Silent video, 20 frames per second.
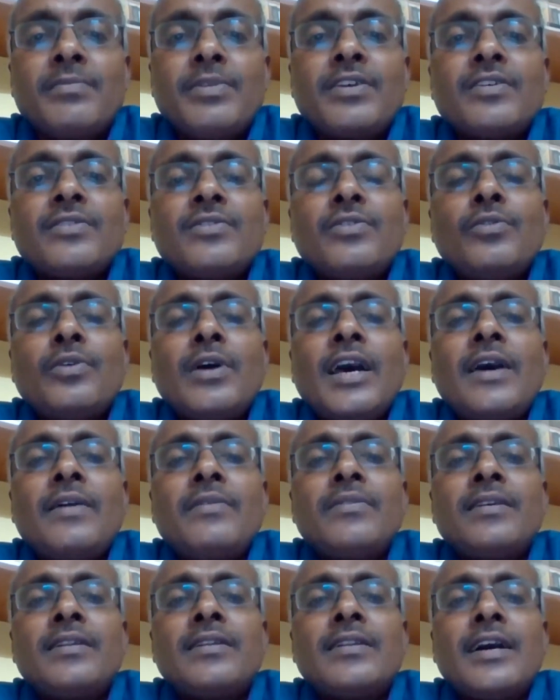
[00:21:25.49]
because you
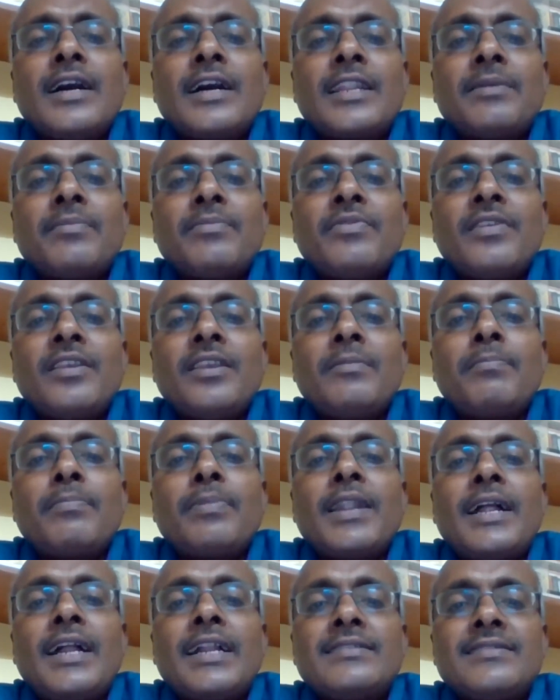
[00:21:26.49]
have that RMC
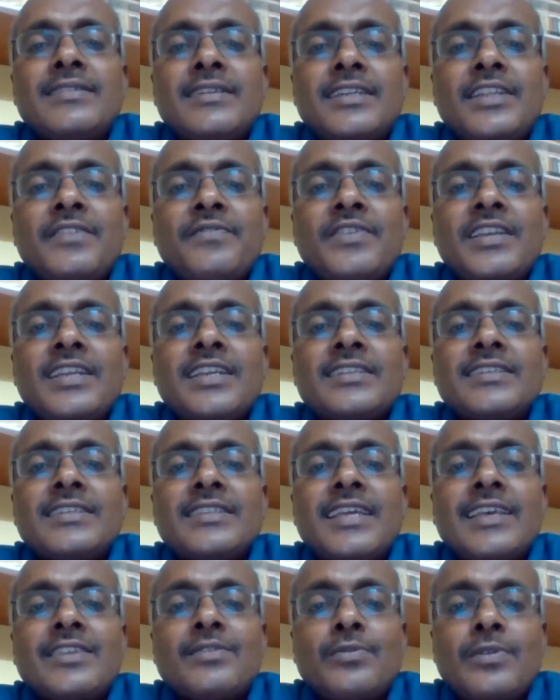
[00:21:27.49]
plant
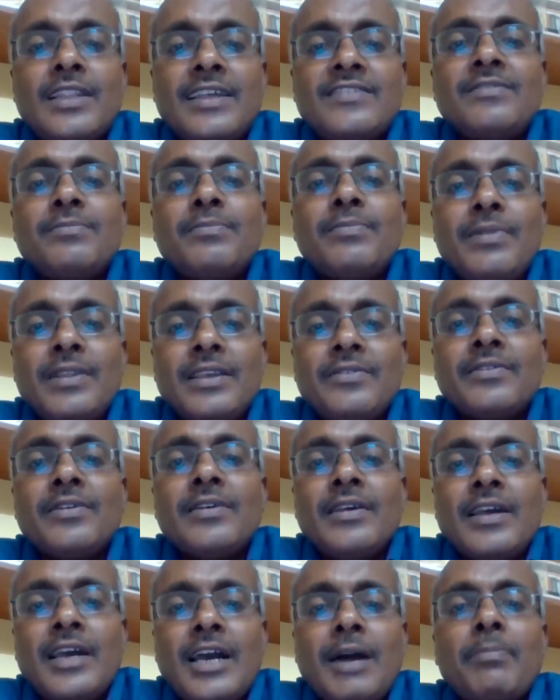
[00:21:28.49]
certification as well, I believe,
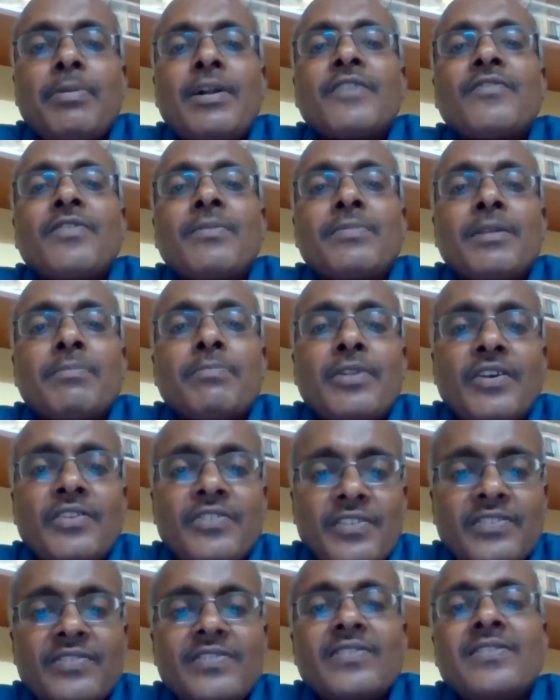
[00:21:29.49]
apart from the
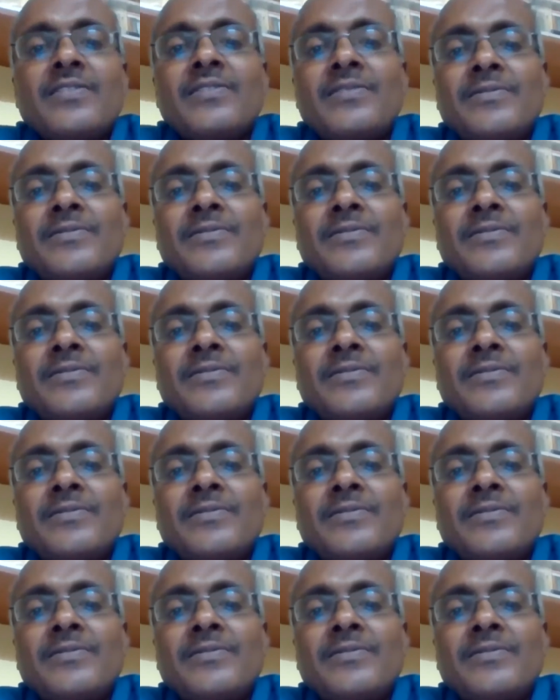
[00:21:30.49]
process.